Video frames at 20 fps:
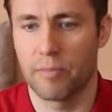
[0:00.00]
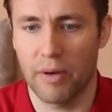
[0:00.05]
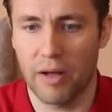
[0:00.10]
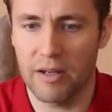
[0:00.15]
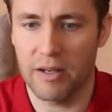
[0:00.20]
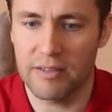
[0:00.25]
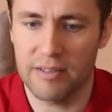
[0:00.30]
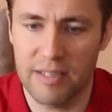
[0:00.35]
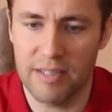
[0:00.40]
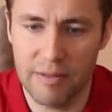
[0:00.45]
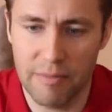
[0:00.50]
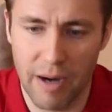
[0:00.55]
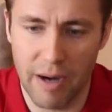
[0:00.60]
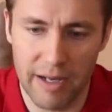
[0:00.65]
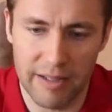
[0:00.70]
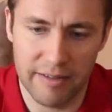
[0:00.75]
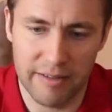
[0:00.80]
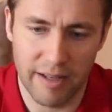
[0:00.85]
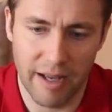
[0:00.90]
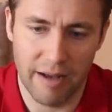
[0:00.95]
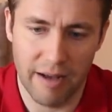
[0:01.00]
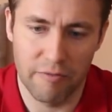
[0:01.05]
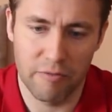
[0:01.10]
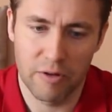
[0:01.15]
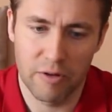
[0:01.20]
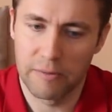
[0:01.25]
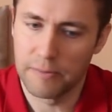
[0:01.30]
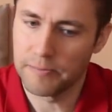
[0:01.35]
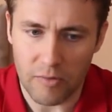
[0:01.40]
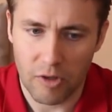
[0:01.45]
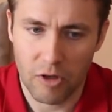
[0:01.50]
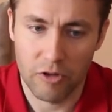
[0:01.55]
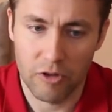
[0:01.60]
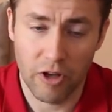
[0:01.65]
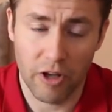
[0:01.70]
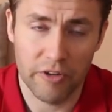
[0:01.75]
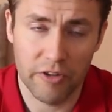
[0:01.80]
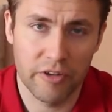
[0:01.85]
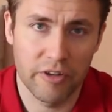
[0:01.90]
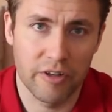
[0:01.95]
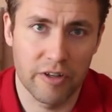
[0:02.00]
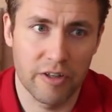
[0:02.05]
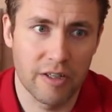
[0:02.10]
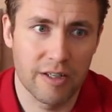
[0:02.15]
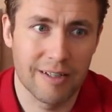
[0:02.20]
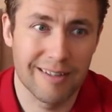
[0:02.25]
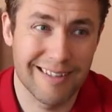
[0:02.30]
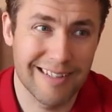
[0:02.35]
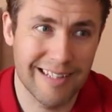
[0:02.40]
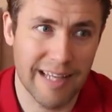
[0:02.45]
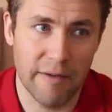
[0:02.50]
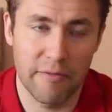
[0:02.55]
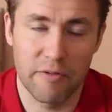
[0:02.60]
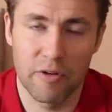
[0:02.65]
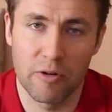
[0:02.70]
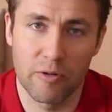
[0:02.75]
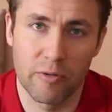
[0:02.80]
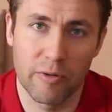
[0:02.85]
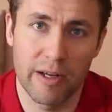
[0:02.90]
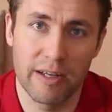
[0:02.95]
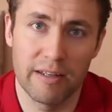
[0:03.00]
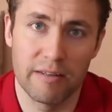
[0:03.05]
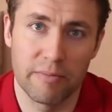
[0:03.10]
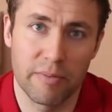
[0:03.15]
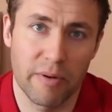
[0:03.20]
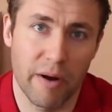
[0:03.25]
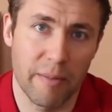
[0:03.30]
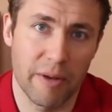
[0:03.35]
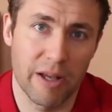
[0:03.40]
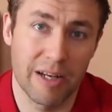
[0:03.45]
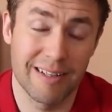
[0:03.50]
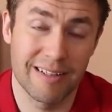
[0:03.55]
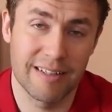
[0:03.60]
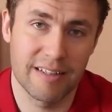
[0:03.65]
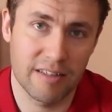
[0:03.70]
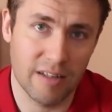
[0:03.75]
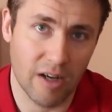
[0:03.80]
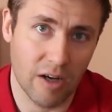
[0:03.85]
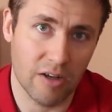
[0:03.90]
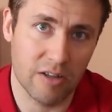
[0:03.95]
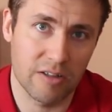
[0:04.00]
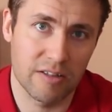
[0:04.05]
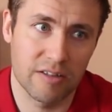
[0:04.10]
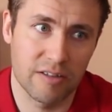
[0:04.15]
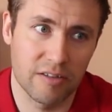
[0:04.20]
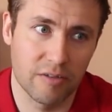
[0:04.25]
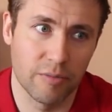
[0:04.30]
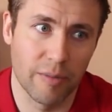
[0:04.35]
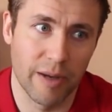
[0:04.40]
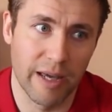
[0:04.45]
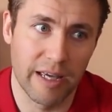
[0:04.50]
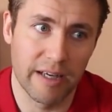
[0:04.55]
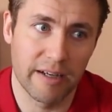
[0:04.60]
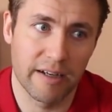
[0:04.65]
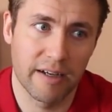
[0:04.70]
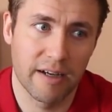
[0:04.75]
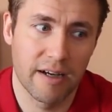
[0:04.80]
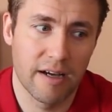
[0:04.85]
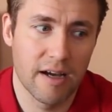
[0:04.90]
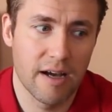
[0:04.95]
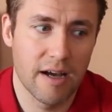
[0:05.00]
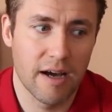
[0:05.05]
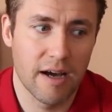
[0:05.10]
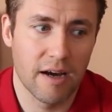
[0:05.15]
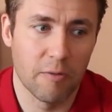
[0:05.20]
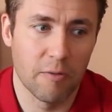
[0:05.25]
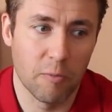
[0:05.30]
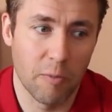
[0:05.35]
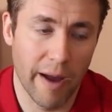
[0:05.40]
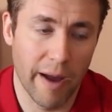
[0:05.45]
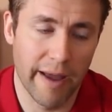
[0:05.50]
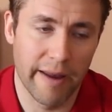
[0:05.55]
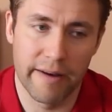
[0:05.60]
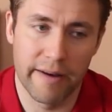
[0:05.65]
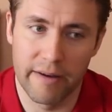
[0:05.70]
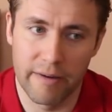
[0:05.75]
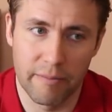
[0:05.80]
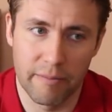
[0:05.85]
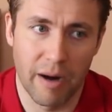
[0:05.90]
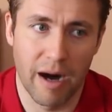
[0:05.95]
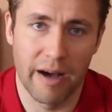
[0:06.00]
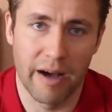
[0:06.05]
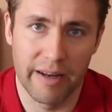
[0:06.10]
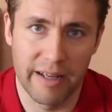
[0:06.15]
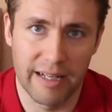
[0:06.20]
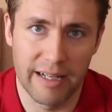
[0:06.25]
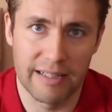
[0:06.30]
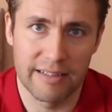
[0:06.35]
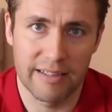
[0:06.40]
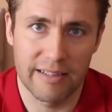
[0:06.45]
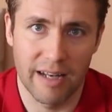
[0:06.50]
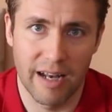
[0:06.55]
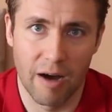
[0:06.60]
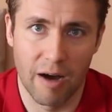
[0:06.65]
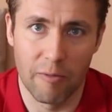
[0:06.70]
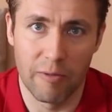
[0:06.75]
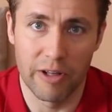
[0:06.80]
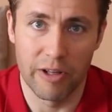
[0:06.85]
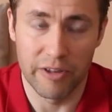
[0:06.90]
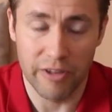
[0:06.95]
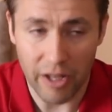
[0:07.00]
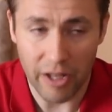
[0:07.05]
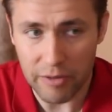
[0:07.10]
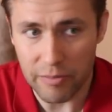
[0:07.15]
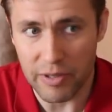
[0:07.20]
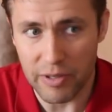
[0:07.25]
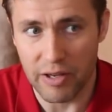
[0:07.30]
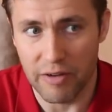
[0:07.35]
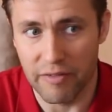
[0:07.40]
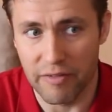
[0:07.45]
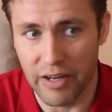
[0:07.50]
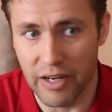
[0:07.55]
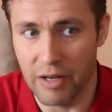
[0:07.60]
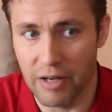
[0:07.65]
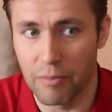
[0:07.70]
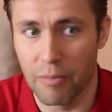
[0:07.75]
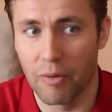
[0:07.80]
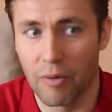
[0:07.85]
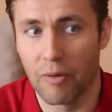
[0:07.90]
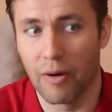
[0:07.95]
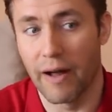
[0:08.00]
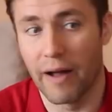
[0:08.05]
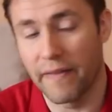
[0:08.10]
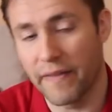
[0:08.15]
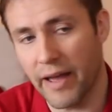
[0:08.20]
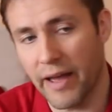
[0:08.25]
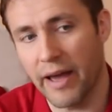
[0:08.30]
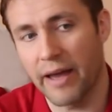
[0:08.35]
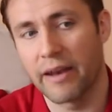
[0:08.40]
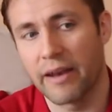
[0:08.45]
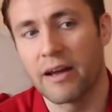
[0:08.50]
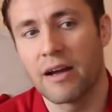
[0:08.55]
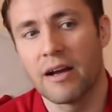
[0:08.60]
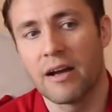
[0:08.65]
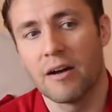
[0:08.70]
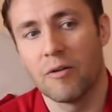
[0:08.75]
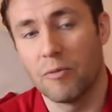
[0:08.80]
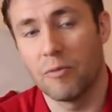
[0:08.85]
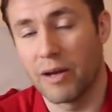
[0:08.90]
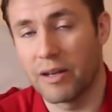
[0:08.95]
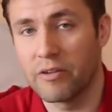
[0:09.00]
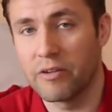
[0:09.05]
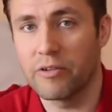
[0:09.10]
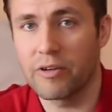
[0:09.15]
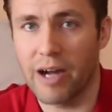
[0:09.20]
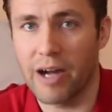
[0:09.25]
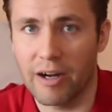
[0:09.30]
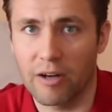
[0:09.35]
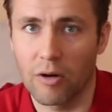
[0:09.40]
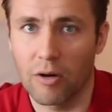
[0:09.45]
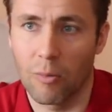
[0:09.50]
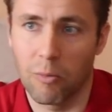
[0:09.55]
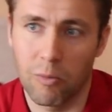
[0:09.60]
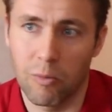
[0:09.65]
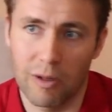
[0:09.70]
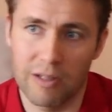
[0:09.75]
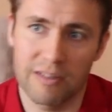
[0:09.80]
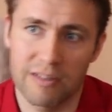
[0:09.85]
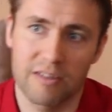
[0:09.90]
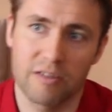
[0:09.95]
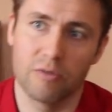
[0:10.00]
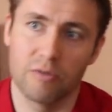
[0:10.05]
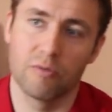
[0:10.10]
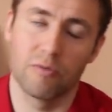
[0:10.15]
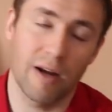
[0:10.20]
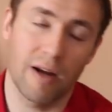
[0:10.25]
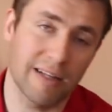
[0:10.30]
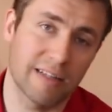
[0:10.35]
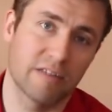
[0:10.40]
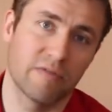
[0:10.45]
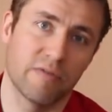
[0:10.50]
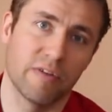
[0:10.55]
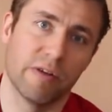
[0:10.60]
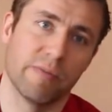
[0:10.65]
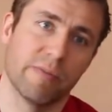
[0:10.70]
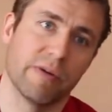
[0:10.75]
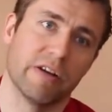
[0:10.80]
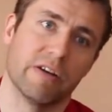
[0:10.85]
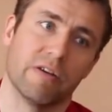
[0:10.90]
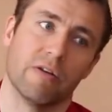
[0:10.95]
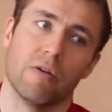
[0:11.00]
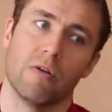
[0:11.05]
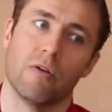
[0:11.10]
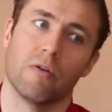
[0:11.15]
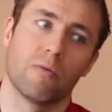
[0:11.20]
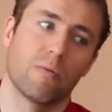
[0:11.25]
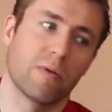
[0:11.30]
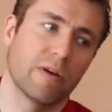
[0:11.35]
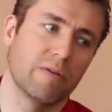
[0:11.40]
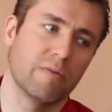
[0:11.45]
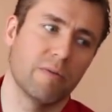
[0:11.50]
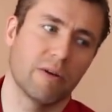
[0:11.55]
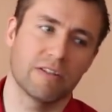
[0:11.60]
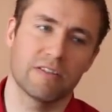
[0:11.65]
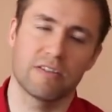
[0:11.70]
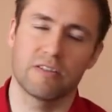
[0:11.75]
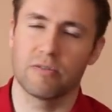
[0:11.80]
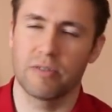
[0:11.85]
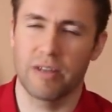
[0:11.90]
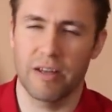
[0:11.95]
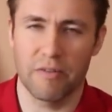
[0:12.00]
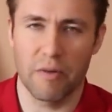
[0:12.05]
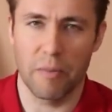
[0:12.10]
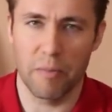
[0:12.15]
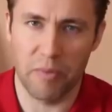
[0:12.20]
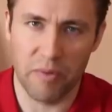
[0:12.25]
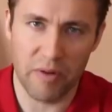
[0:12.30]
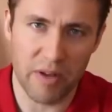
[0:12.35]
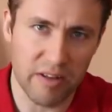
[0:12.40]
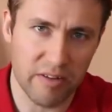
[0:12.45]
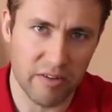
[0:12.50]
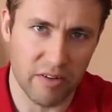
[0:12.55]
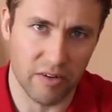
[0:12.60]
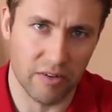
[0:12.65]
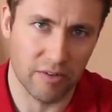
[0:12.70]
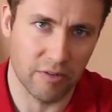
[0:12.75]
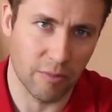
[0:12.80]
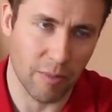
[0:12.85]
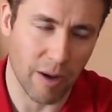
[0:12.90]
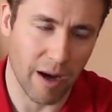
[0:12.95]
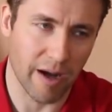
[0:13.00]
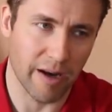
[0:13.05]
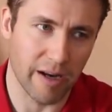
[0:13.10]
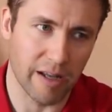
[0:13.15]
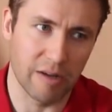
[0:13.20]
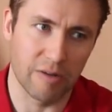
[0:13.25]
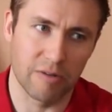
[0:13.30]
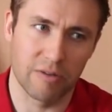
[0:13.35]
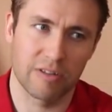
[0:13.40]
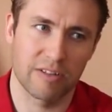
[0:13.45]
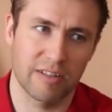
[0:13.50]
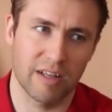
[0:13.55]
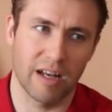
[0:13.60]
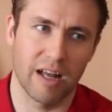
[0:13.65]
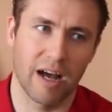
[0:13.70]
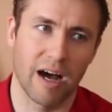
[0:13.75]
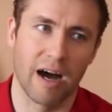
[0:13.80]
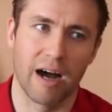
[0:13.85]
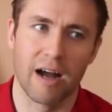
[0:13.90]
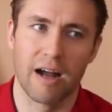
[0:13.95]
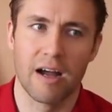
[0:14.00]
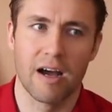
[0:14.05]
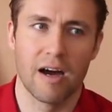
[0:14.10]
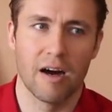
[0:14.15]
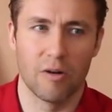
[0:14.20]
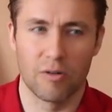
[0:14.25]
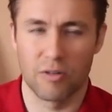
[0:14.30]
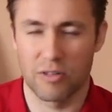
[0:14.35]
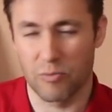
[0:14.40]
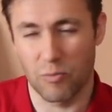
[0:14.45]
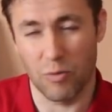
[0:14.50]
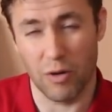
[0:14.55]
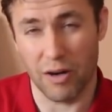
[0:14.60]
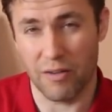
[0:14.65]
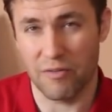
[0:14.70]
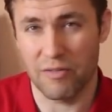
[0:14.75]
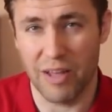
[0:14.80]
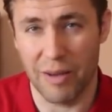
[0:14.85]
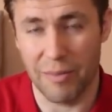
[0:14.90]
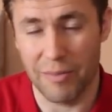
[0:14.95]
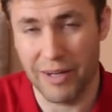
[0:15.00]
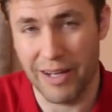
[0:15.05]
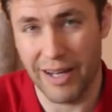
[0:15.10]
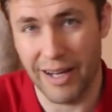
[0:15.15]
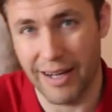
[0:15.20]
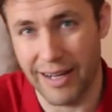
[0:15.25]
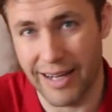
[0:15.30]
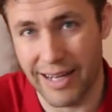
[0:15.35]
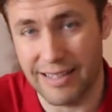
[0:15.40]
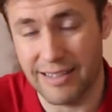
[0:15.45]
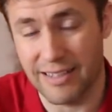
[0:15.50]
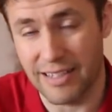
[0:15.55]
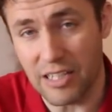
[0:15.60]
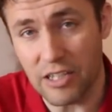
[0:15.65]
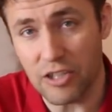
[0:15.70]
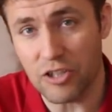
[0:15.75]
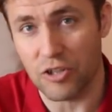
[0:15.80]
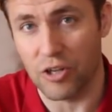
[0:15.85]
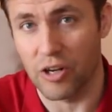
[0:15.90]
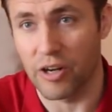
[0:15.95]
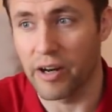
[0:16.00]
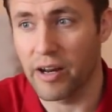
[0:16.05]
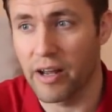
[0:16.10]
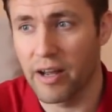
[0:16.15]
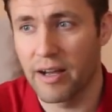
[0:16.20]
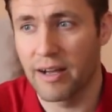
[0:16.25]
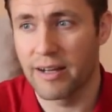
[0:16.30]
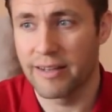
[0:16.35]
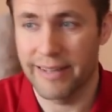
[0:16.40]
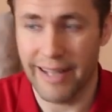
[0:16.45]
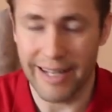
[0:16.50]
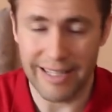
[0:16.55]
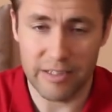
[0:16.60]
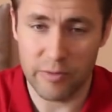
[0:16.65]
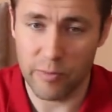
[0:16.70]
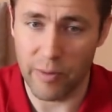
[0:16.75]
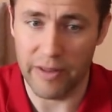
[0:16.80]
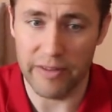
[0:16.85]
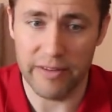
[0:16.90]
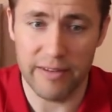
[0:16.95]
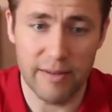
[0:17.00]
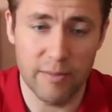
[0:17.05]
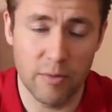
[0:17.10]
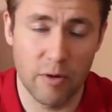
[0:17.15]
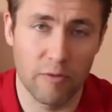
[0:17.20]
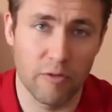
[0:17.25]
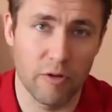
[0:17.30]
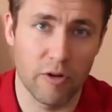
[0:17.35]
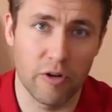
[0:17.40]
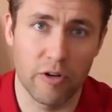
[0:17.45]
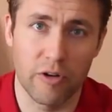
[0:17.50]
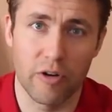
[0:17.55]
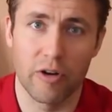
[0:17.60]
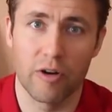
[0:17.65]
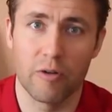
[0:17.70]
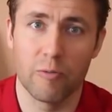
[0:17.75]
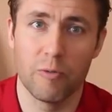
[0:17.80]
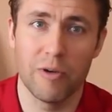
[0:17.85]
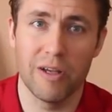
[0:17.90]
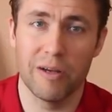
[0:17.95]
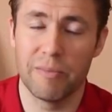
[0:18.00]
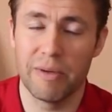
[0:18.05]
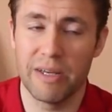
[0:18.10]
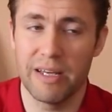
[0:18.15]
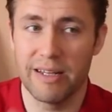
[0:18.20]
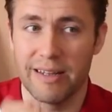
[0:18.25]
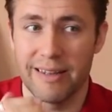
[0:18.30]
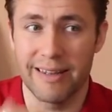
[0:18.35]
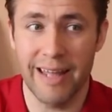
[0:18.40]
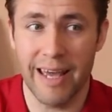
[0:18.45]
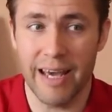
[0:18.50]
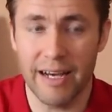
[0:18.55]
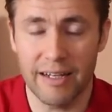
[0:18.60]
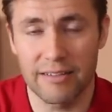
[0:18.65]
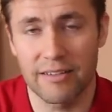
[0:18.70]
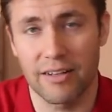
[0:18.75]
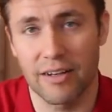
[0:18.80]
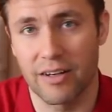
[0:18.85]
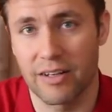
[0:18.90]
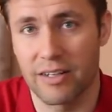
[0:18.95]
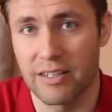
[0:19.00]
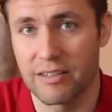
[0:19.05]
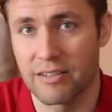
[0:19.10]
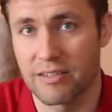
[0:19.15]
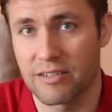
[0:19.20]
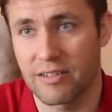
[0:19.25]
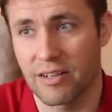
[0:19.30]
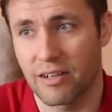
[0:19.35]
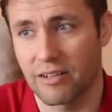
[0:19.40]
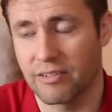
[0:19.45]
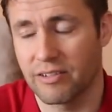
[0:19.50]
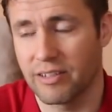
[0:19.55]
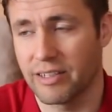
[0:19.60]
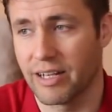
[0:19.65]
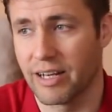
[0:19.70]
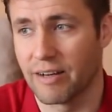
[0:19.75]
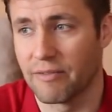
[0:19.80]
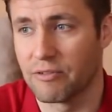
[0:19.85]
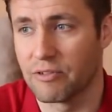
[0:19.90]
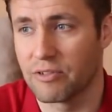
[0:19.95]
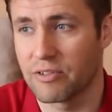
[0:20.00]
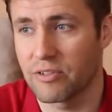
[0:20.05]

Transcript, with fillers: Plus, he might have another 7 or 8 Premier League starts to make when Mane and Salah will not be available and then when Jurgen Klopp wants to rest Firmino or he wants to give a breather to Mane or Salah or one of them gets injured, that's when Timo Werner will be nailed on in the starting level.